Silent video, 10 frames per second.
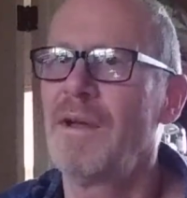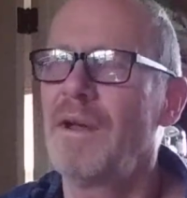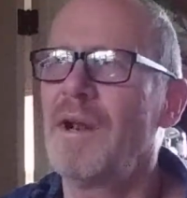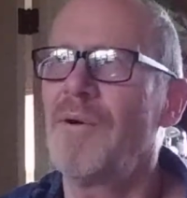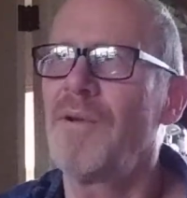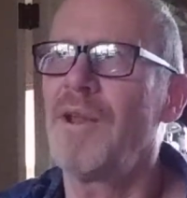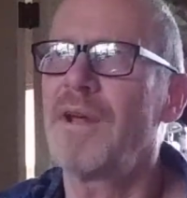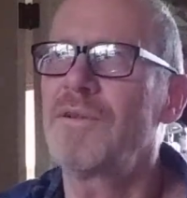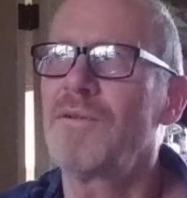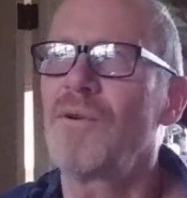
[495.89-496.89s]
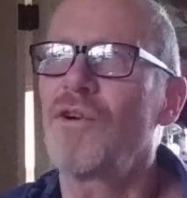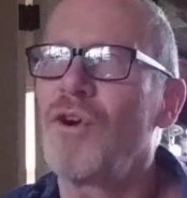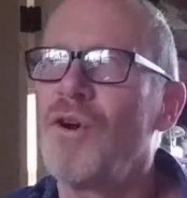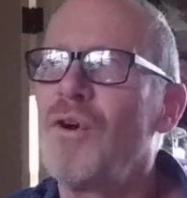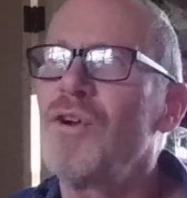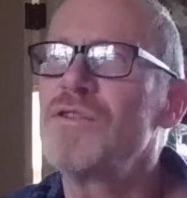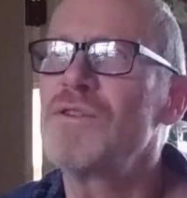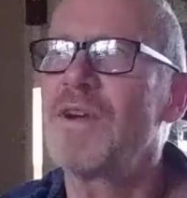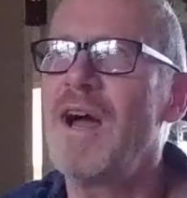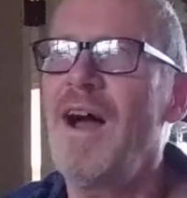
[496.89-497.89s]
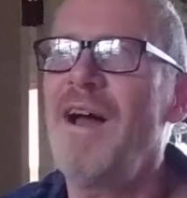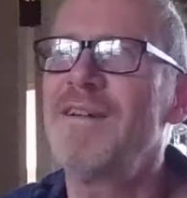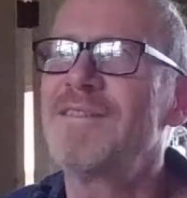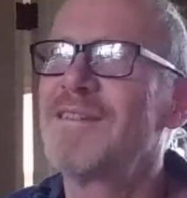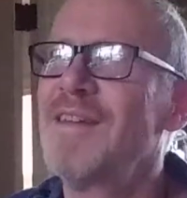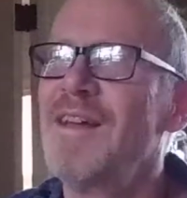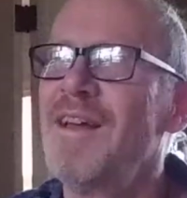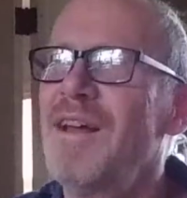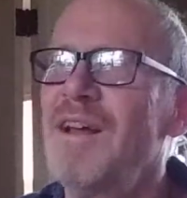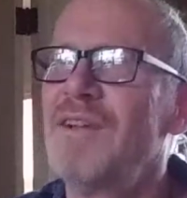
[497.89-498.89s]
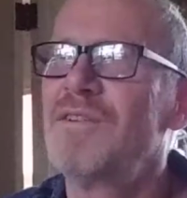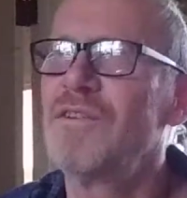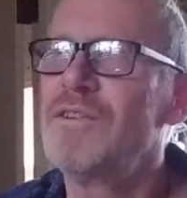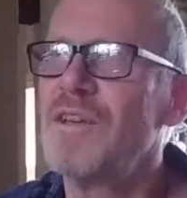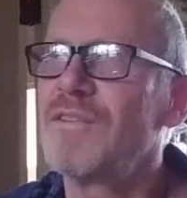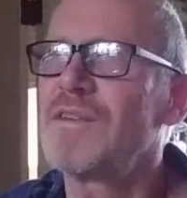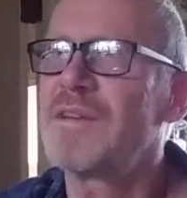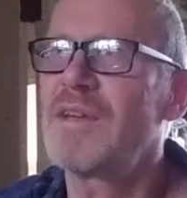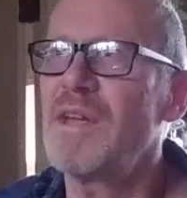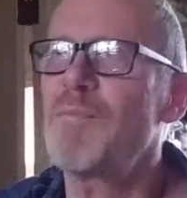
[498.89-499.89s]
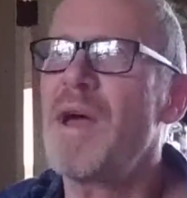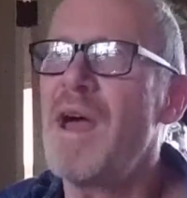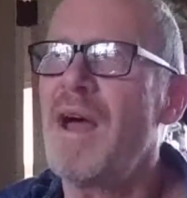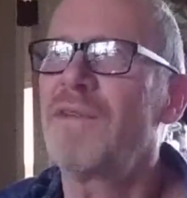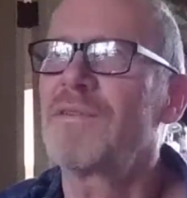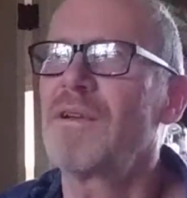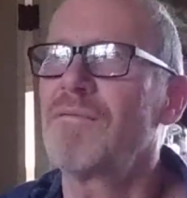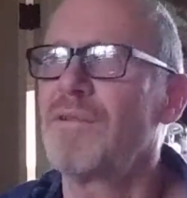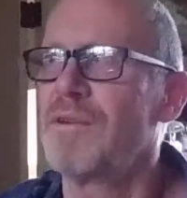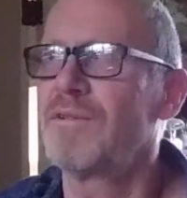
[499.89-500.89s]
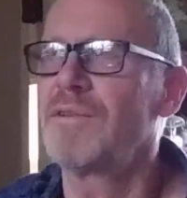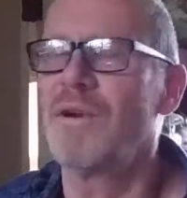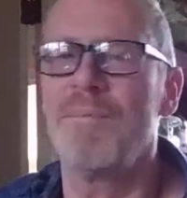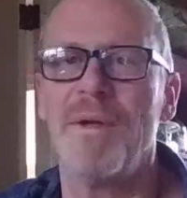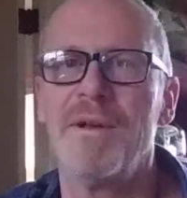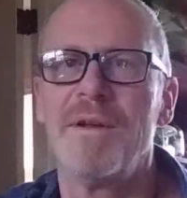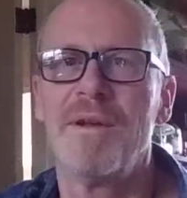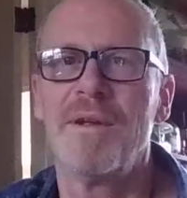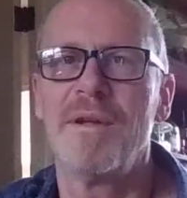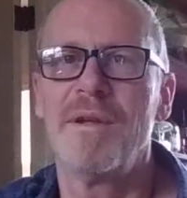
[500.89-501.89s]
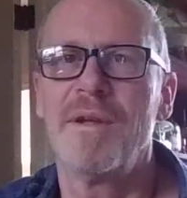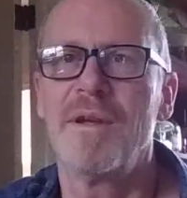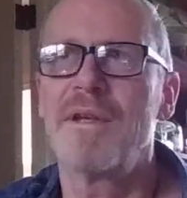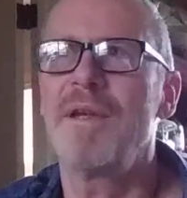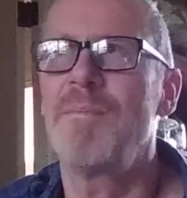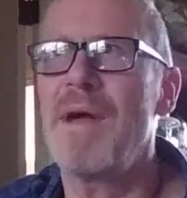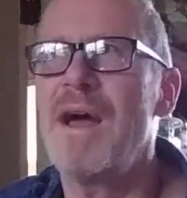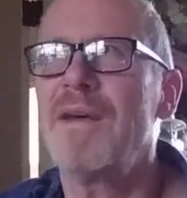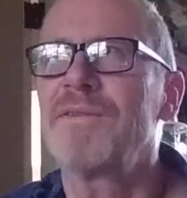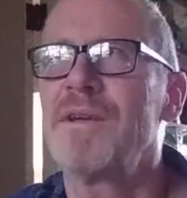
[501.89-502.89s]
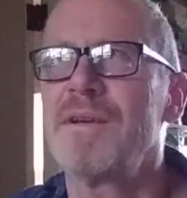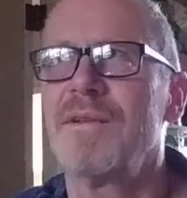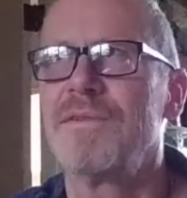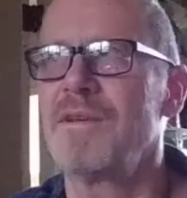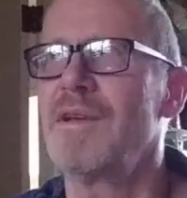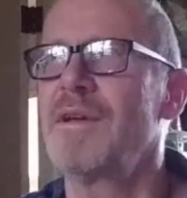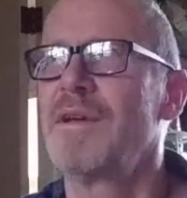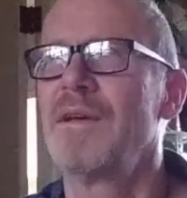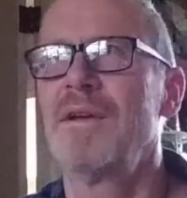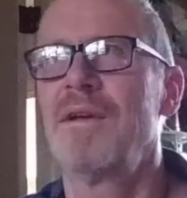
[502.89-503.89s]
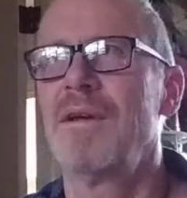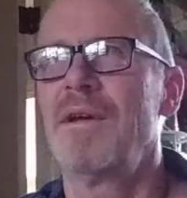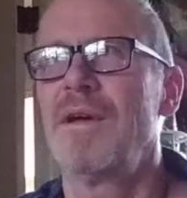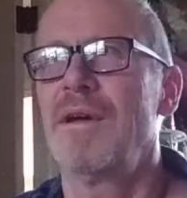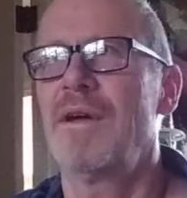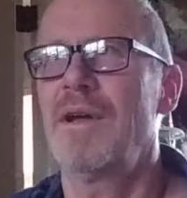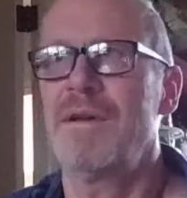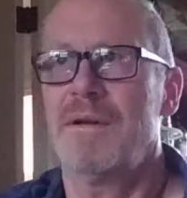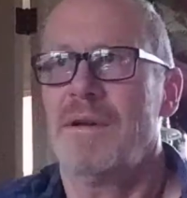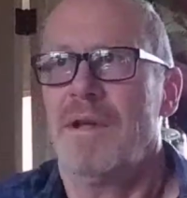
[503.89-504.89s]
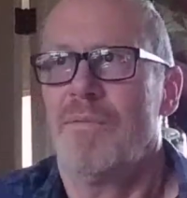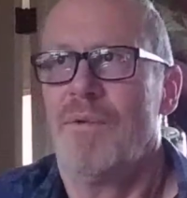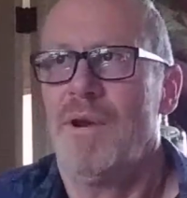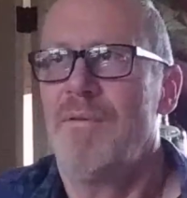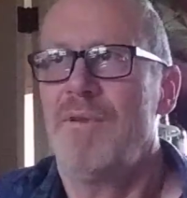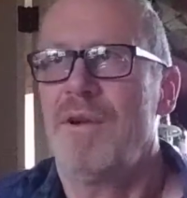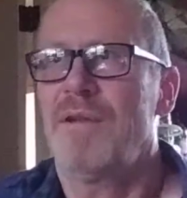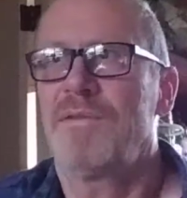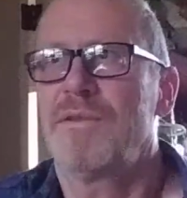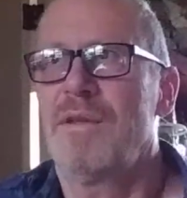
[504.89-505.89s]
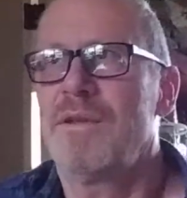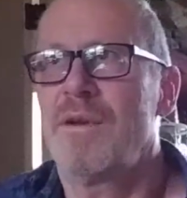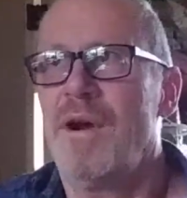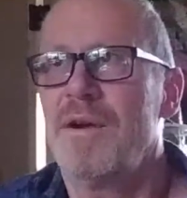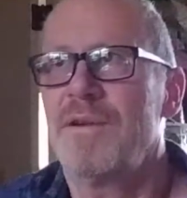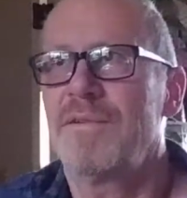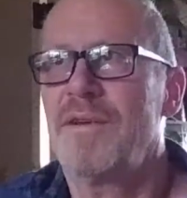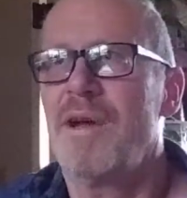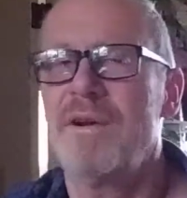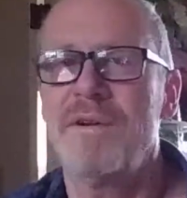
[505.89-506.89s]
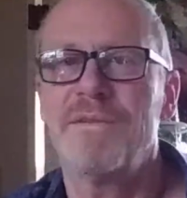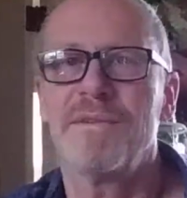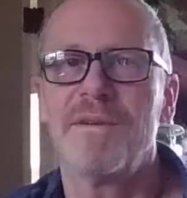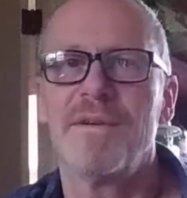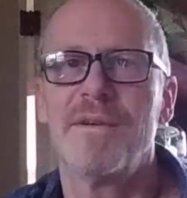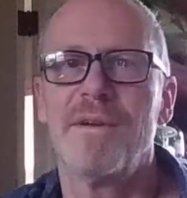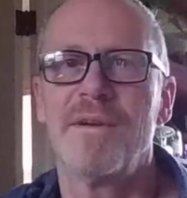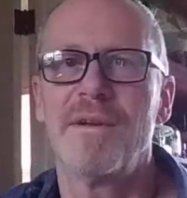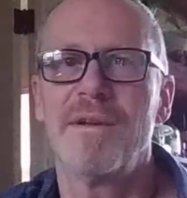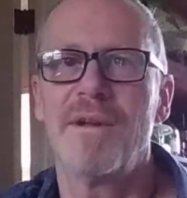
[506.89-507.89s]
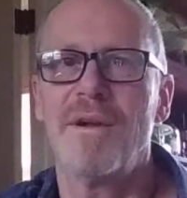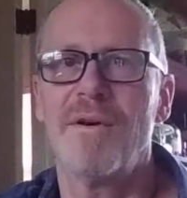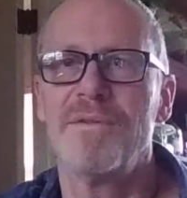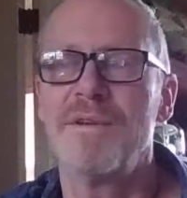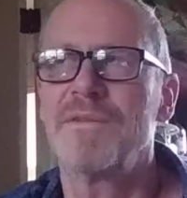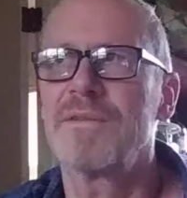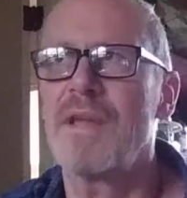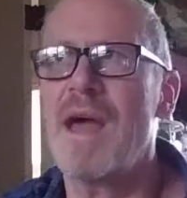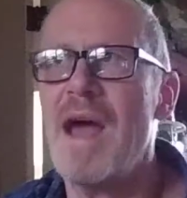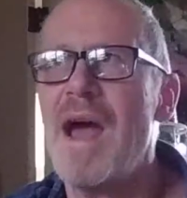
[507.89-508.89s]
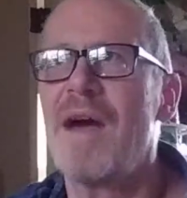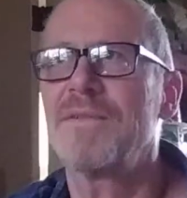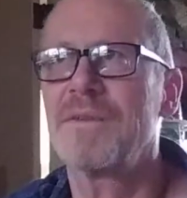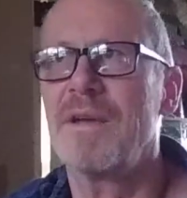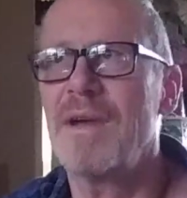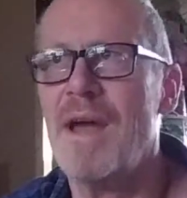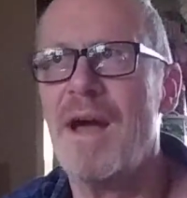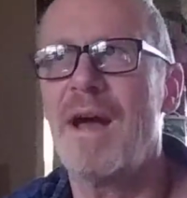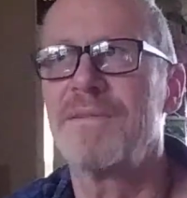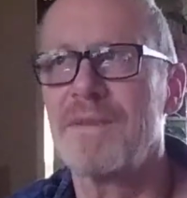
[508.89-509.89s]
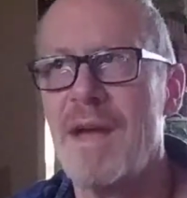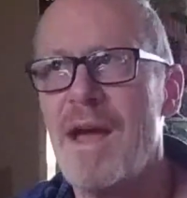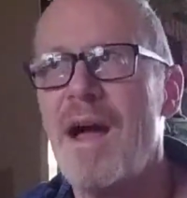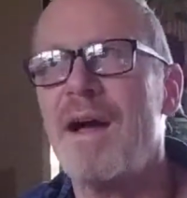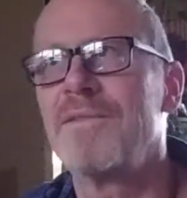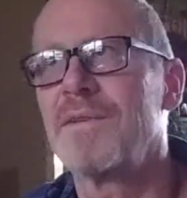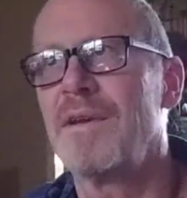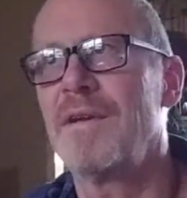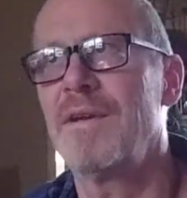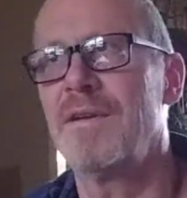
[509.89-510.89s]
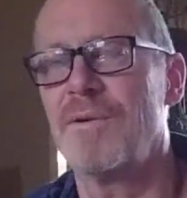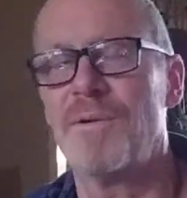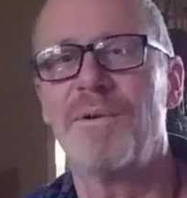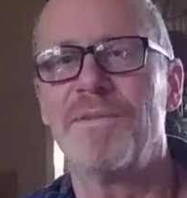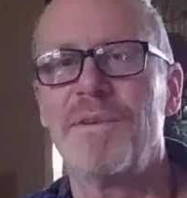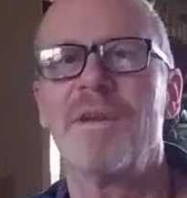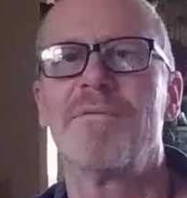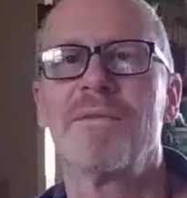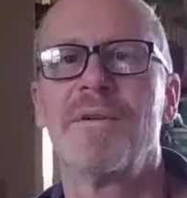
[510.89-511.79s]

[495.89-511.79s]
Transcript: And I would like to encourage you guys to just keep asking for discernment and keep asking to see. And whatever it is that your heart desires, just ask, and you'll receive.